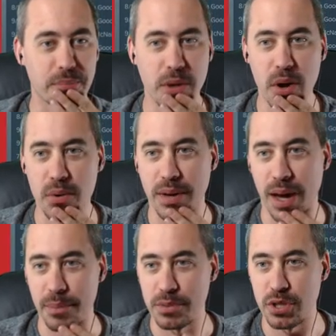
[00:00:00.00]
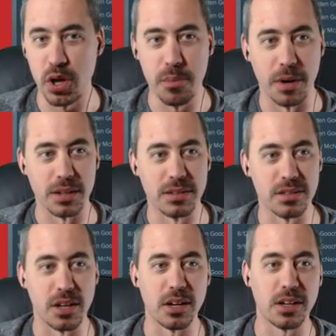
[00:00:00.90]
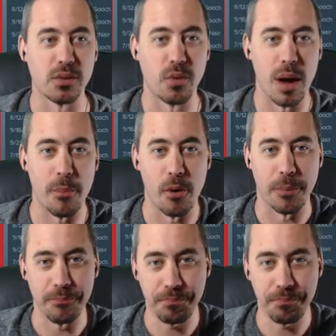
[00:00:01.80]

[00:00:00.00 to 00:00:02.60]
Okay, two months. Duncan Watmore.